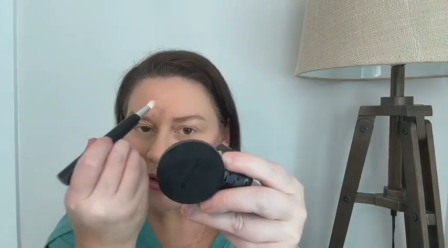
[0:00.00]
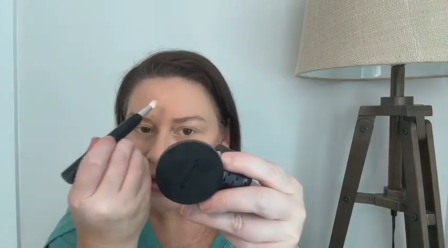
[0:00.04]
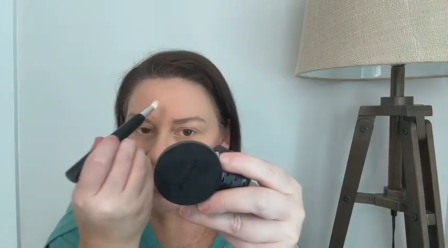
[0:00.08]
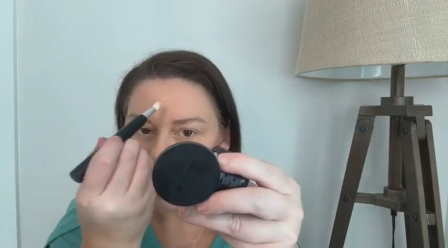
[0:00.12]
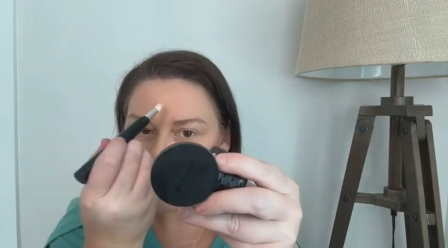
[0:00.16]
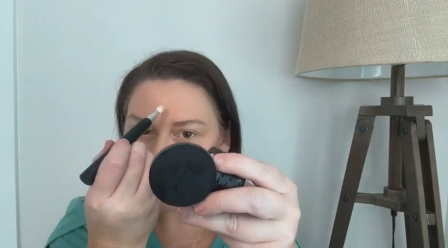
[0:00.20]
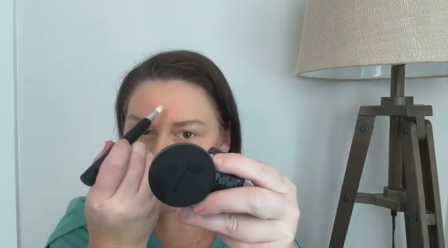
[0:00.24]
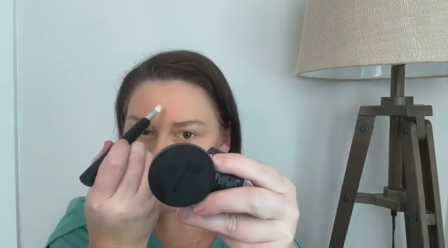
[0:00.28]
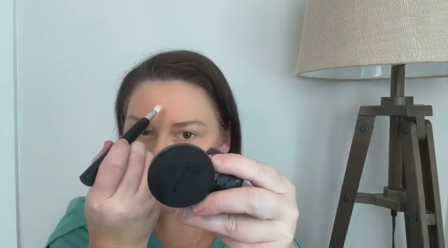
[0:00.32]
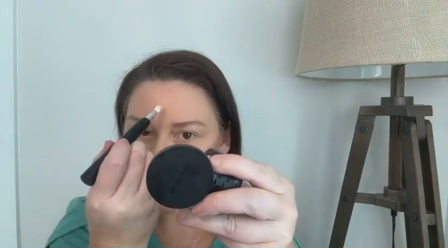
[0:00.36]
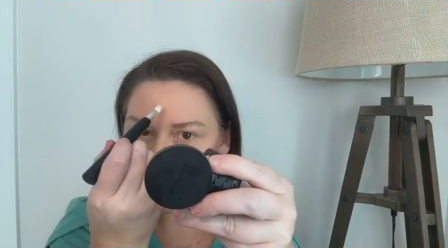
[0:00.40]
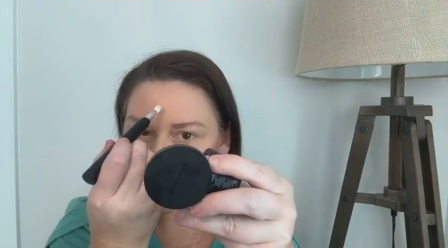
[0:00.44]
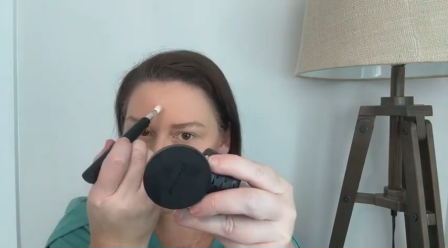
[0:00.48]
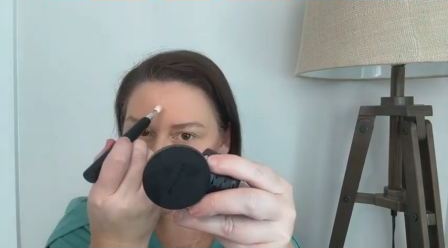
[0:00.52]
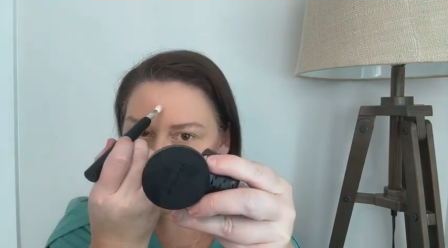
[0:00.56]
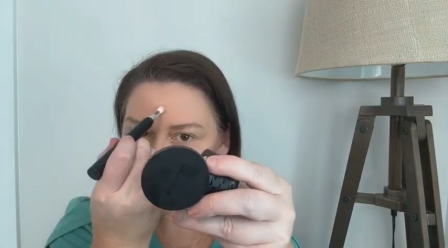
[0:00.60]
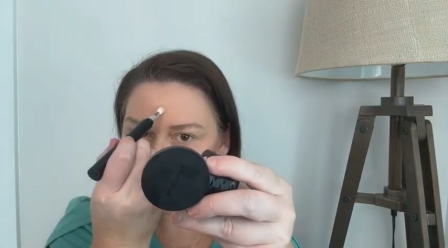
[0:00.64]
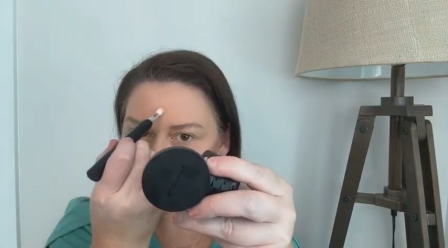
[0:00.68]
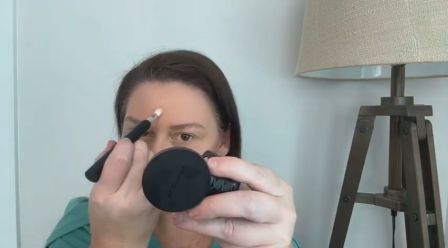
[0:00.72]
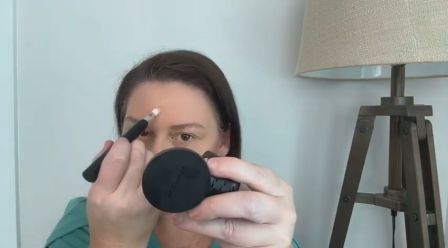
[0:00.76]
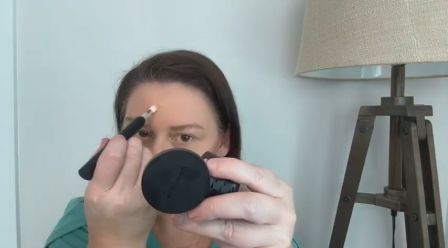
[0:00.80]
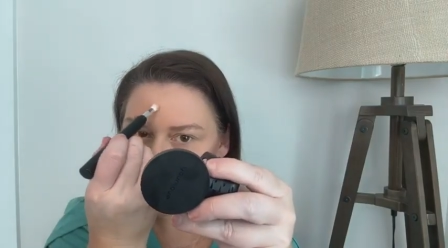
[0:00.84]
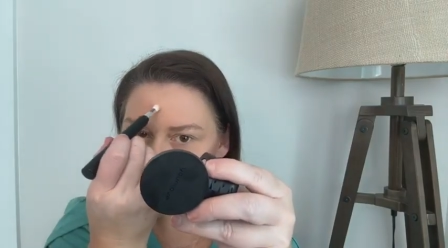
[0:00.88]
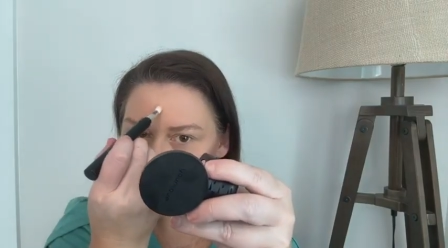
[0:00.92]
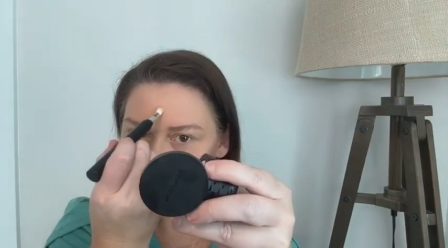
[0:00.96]
it
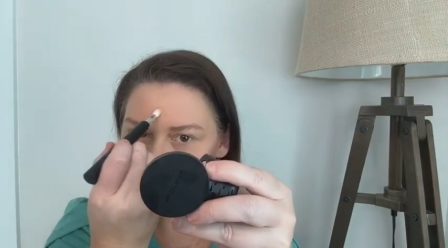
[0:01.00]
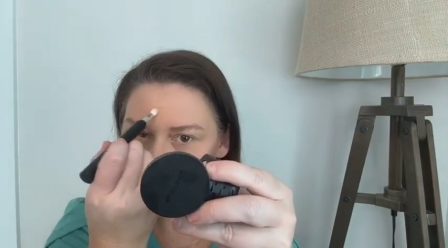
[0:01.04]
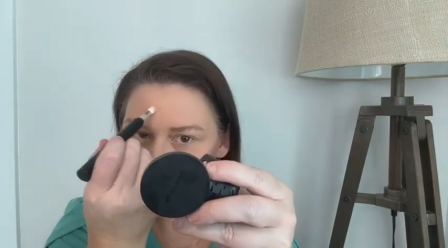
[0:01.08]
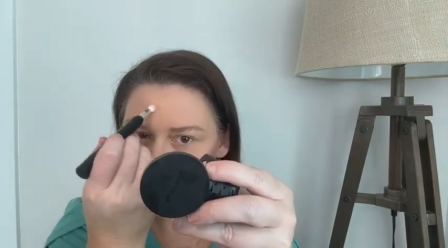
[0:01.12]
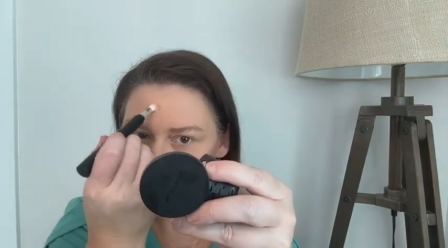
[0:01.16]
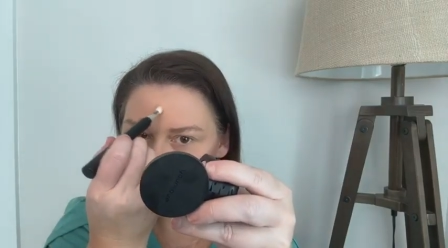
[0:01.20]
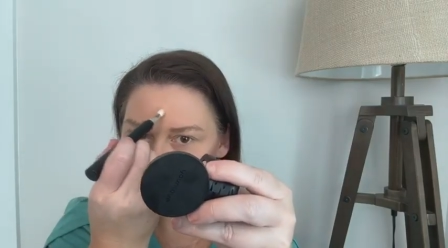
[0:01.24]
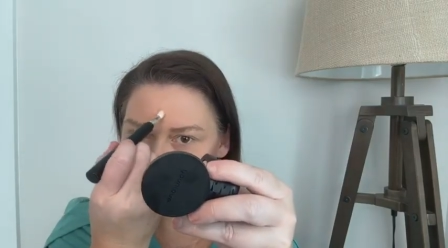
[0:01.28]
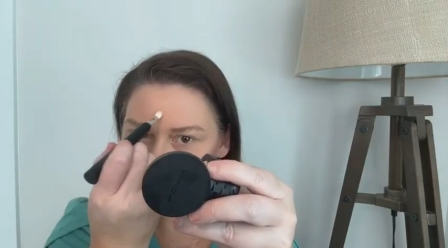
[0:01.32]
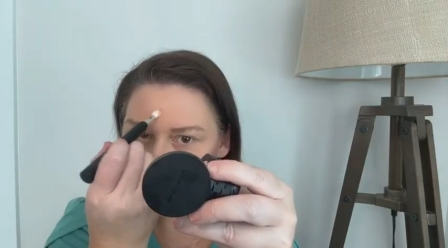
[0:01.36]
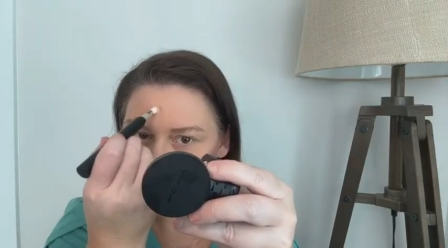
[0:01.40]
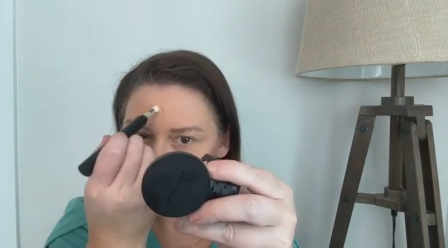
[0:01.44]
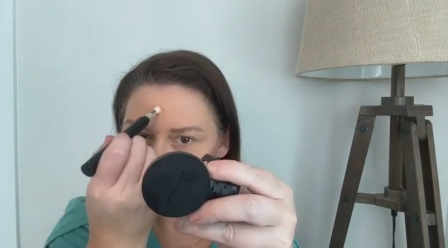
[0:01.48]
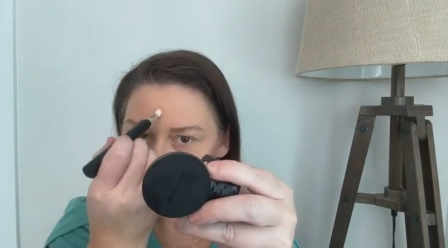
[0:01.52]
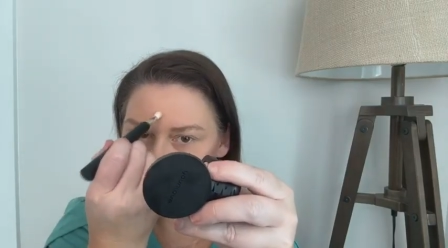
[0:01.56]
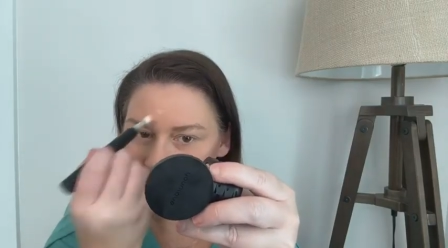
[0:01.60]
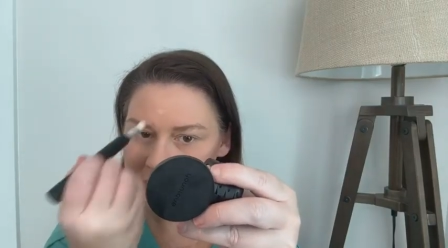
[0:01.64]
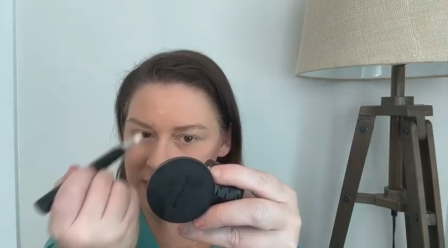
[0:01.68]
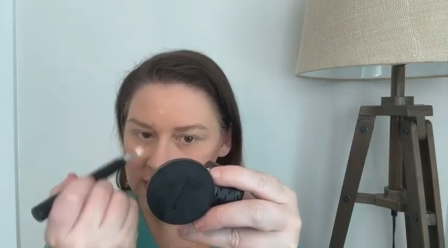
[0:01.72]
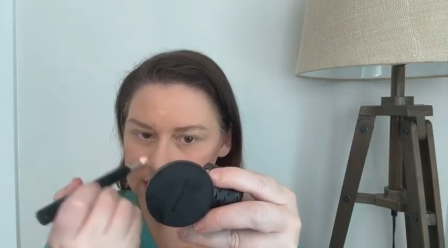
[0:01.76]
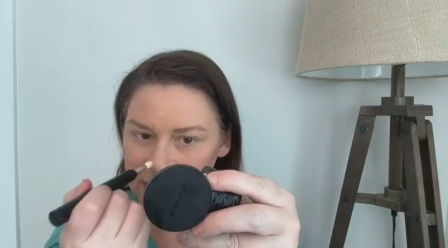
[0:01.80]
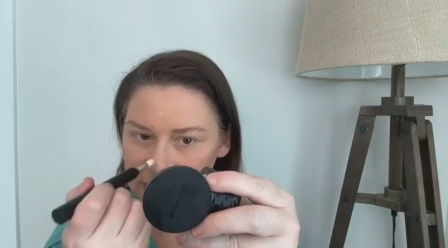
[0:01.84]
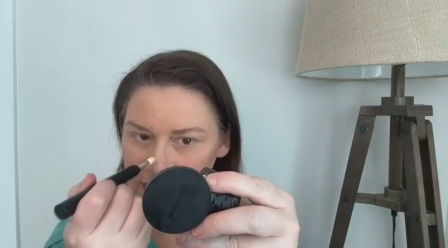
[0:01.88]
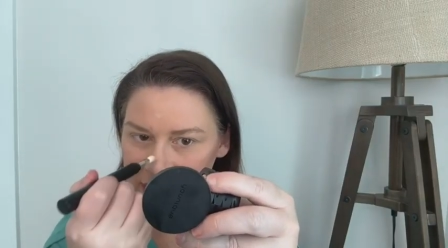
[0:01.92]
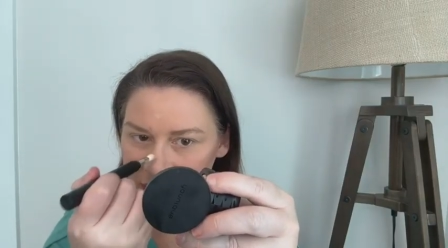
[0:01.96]
does the
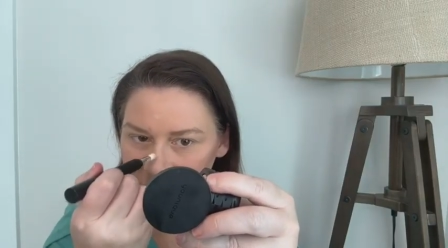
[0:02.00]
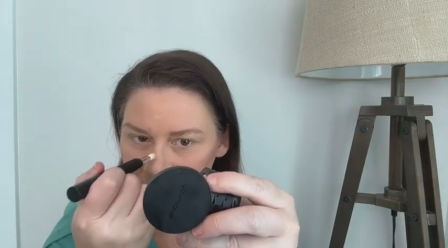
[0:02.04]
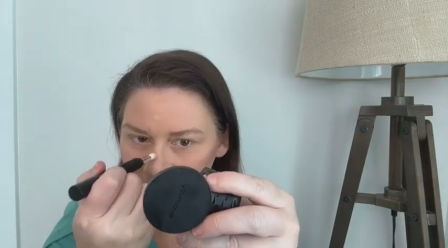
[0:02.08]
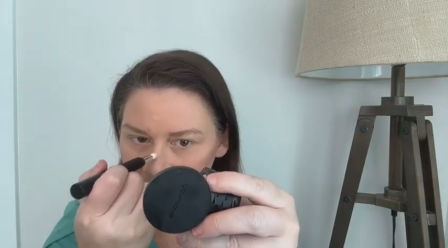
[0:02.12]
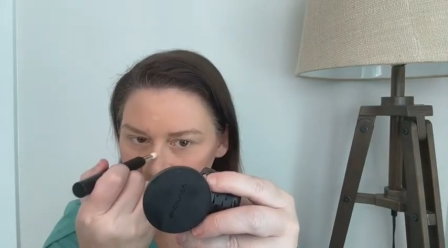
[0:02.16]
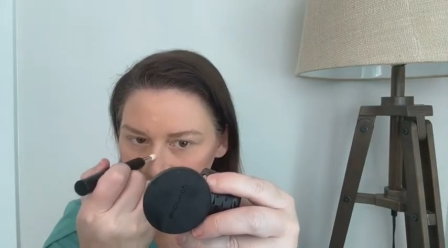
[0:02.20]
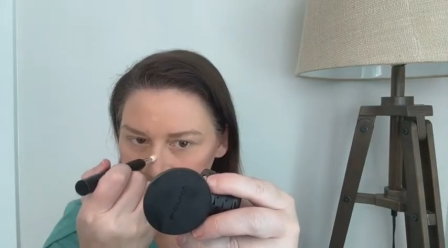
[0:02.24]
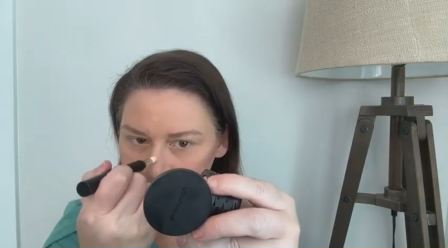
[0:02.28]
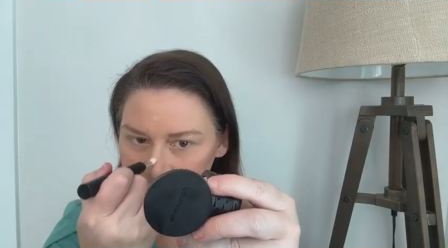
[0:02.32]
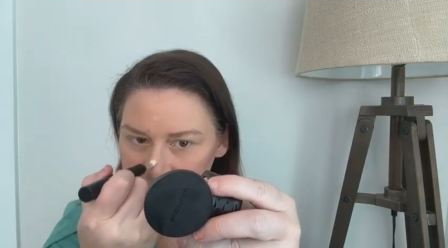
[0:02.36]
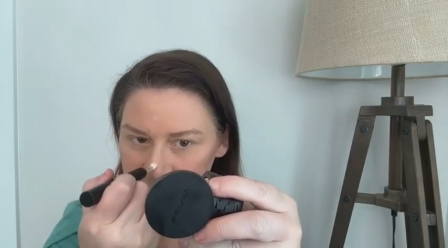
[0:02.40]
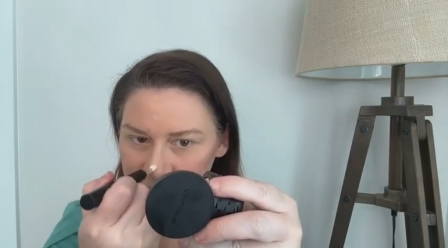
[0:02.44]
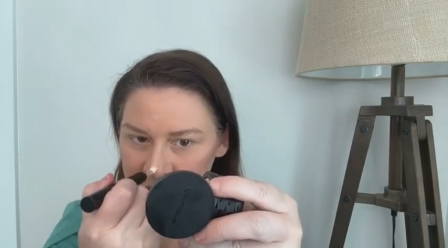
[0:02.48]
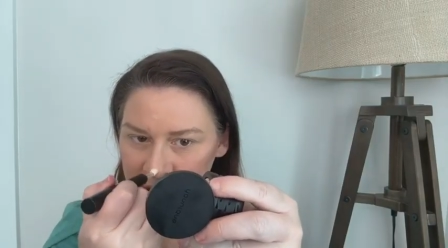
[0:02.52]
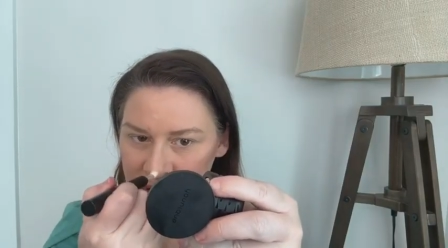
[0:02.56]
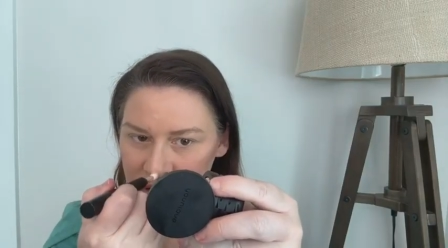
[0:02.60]
same